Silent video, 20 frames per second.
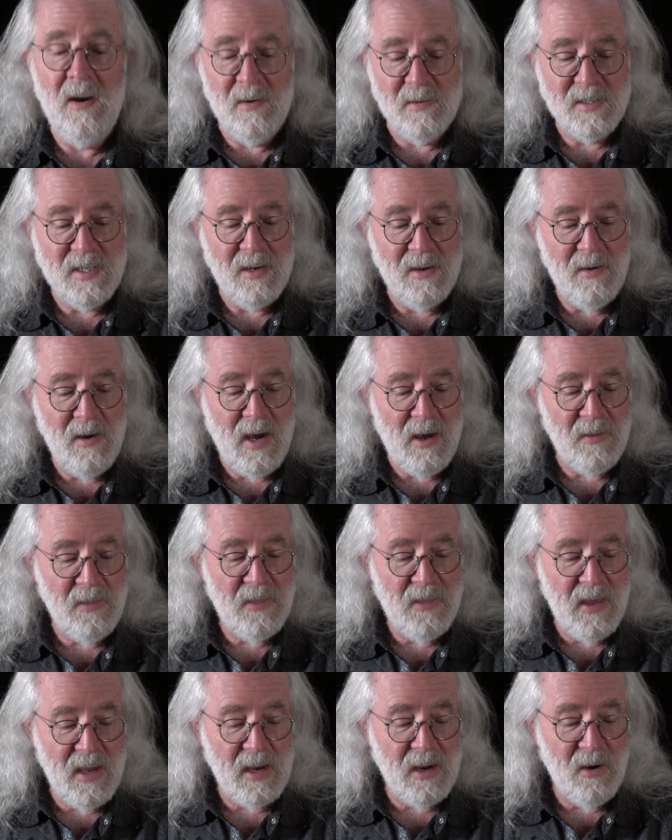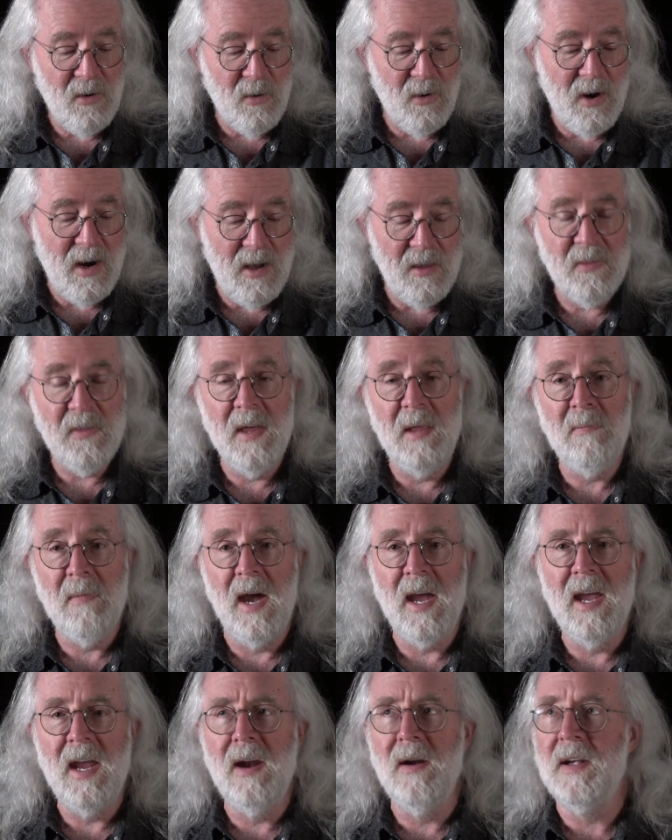It will tell you how thick or how thin my
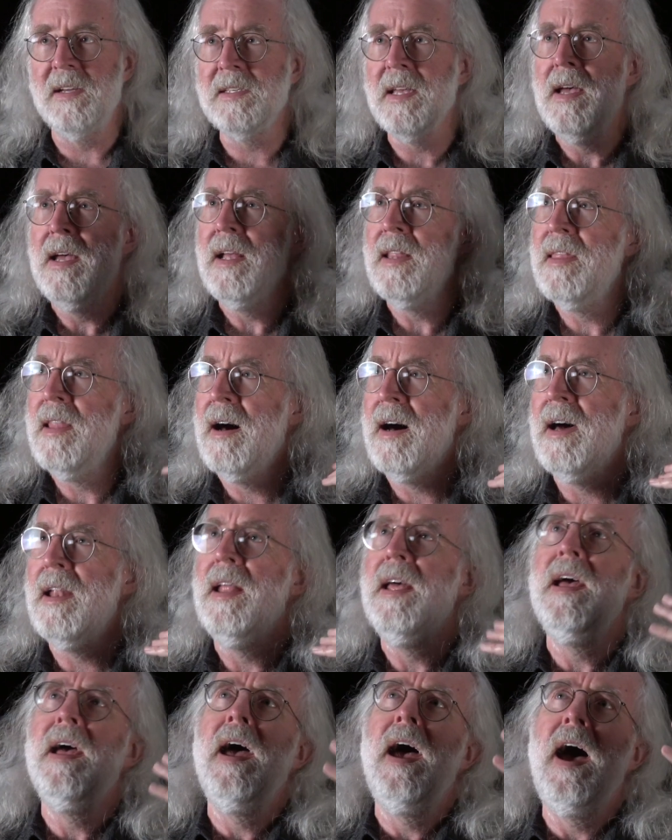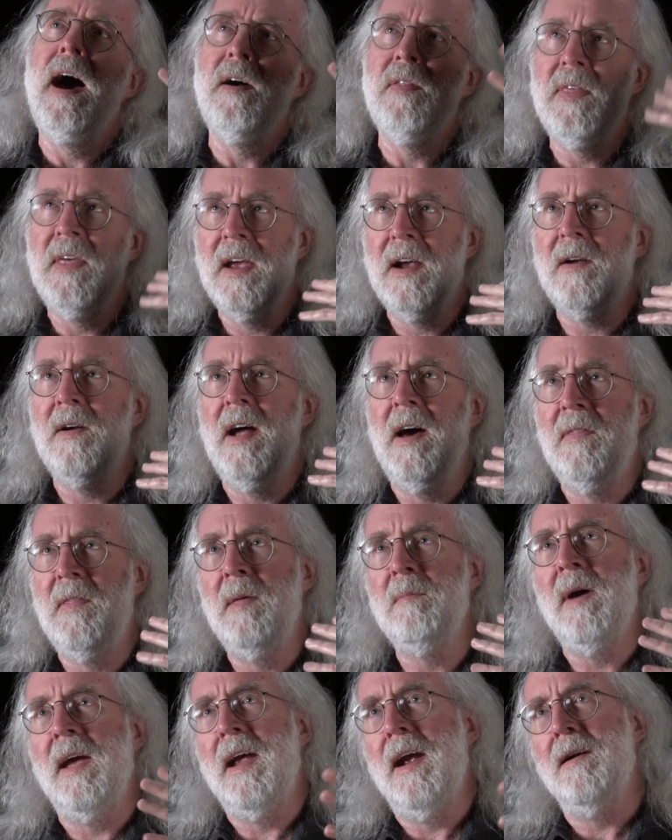hair is. Not how thick or how thin
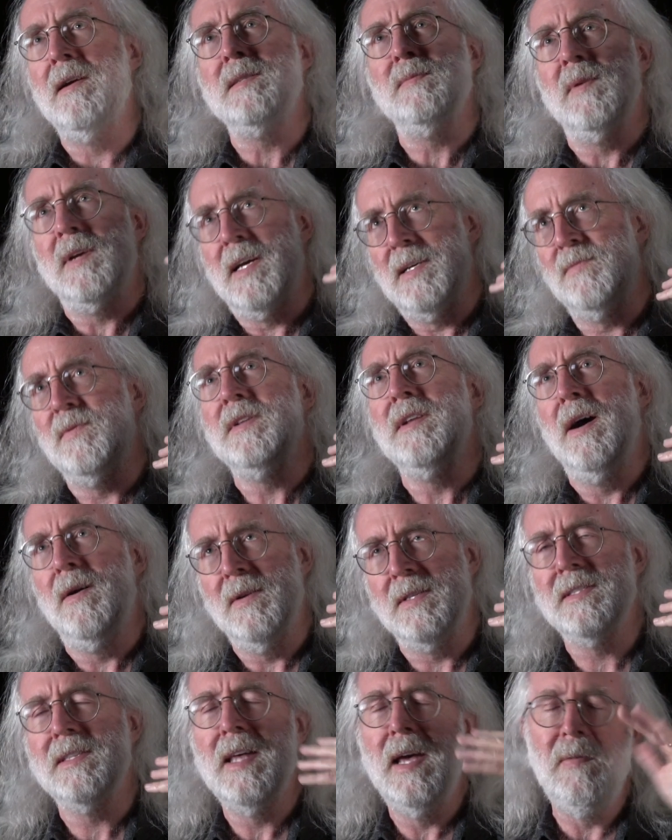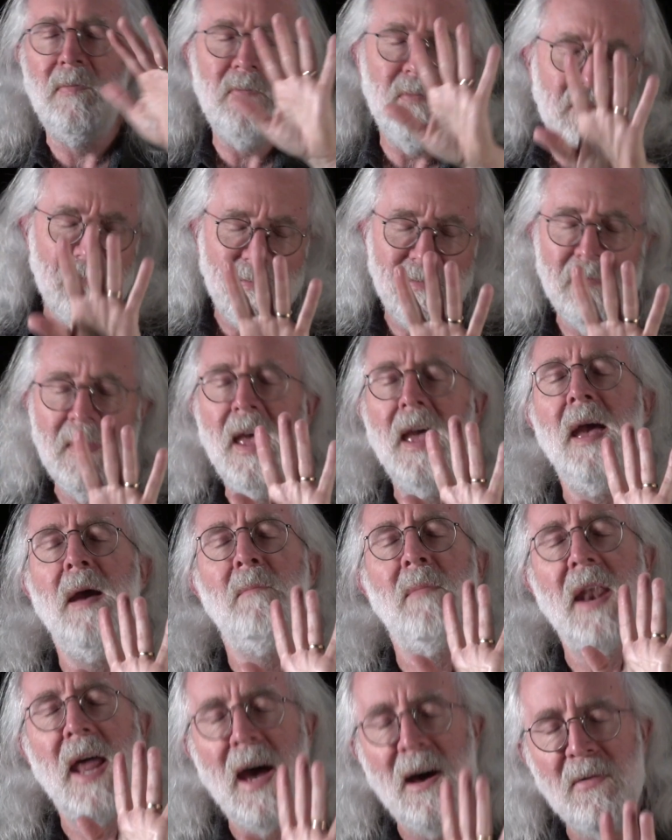my hair is because we know it's thin,
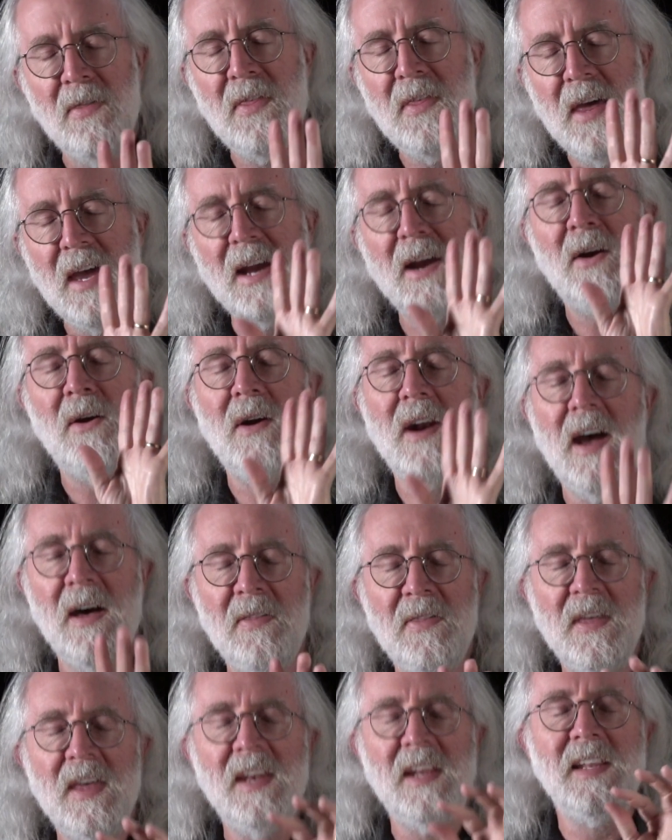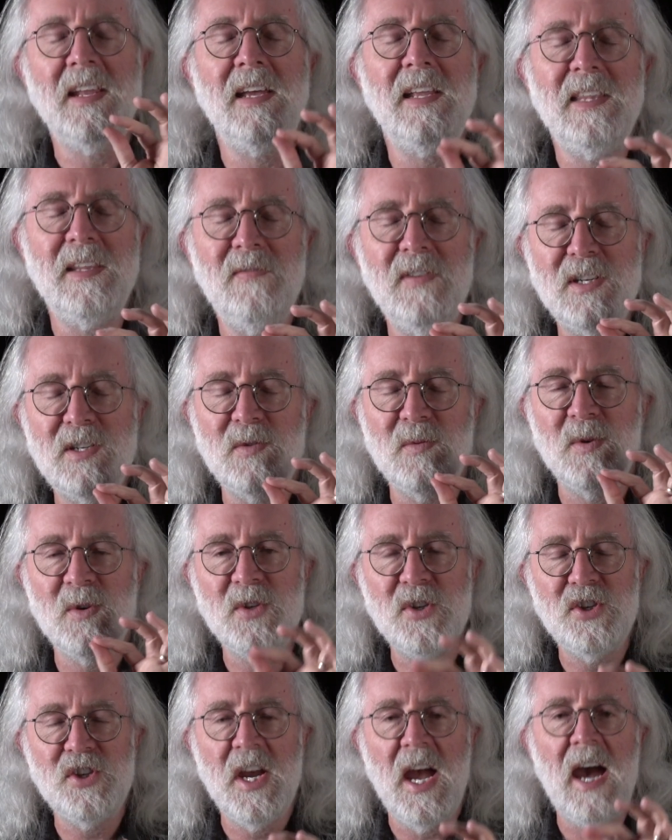but how thick or how thin an individual
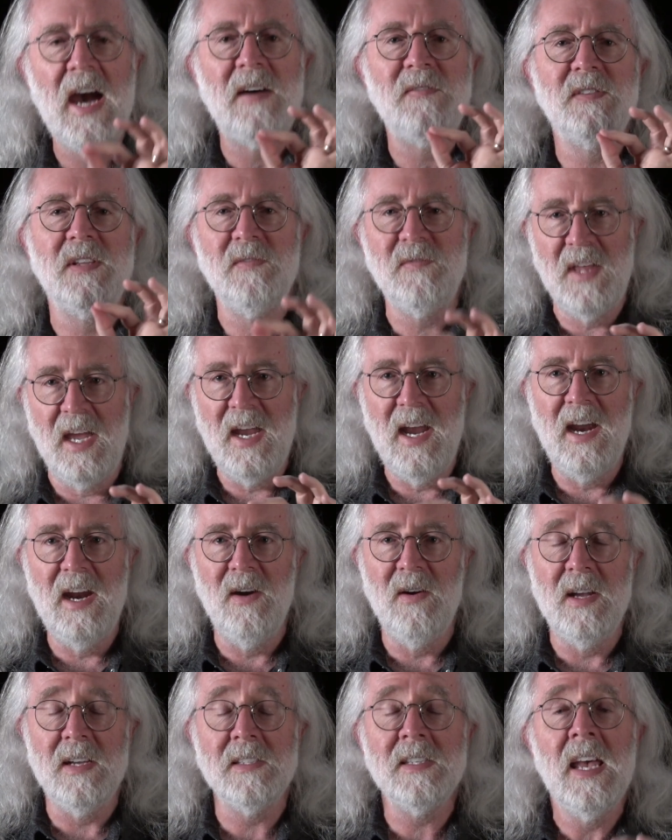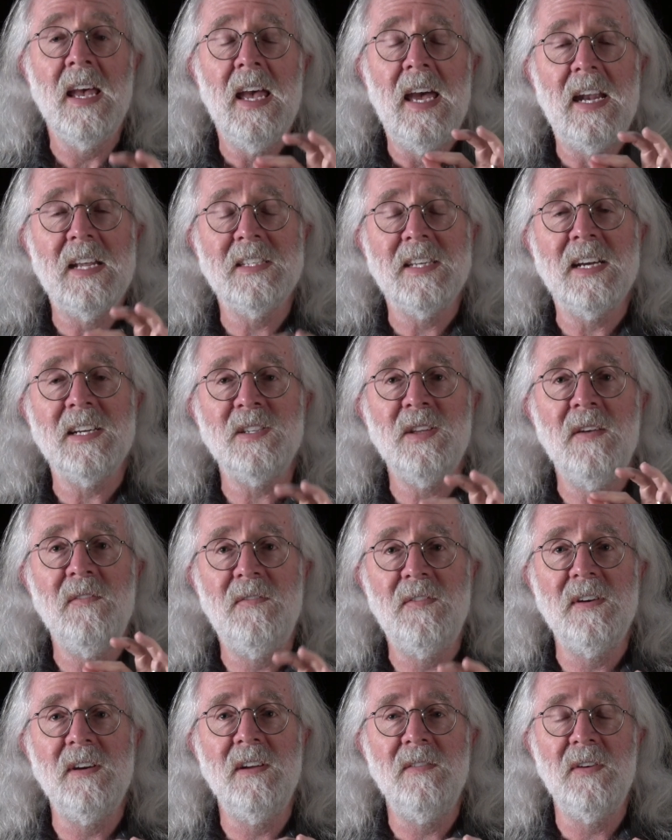shaft of the hair is. And it's actually a
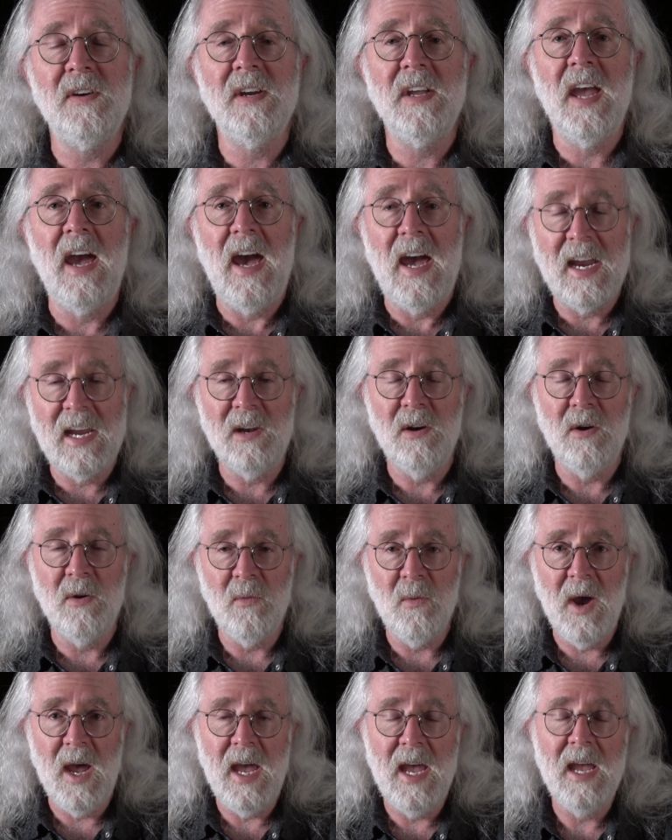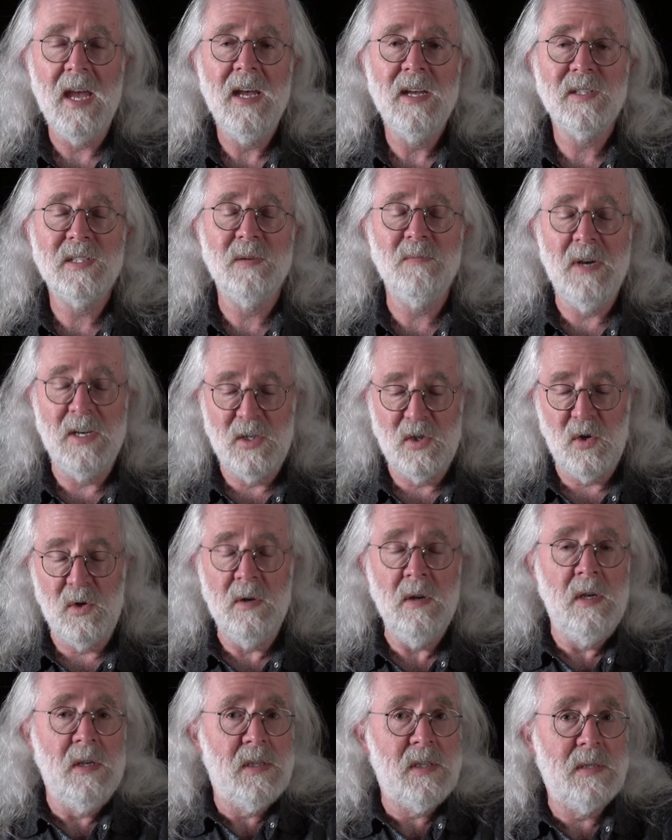very, very accurate way to measure
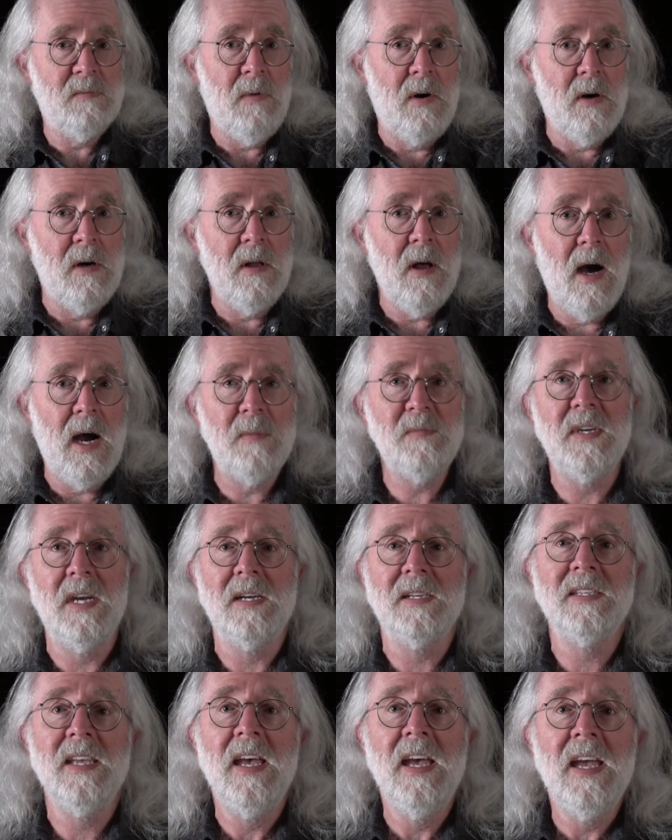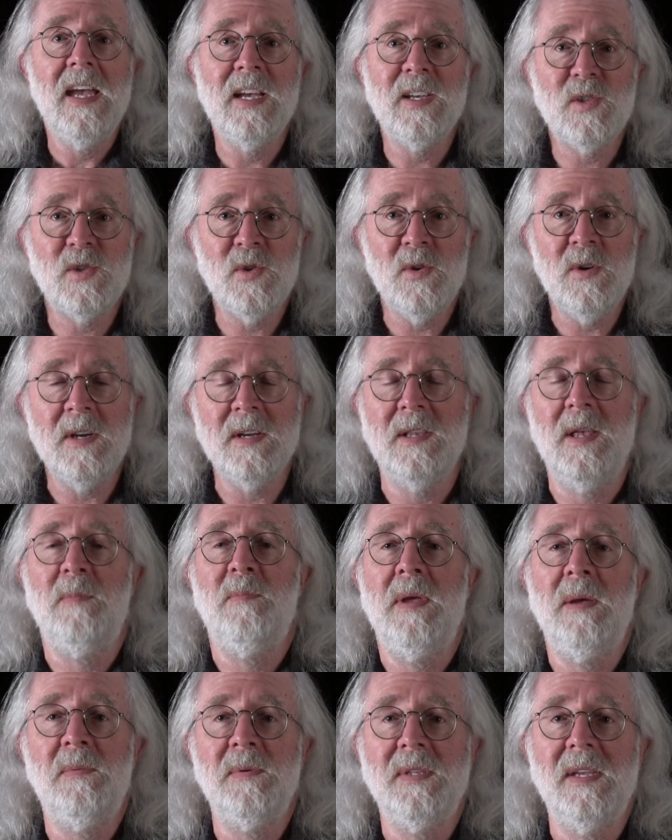small objects. Historically,
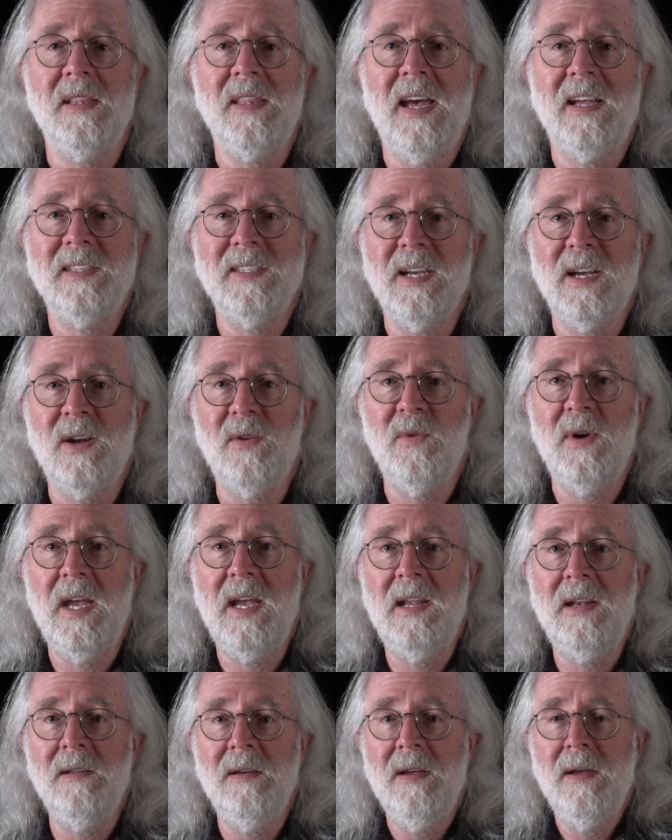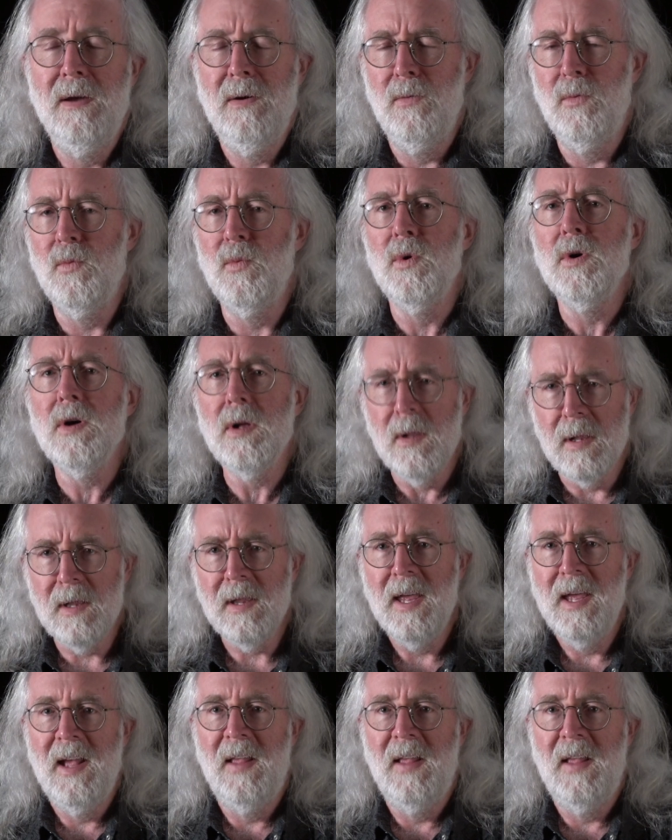people did that to grade wool.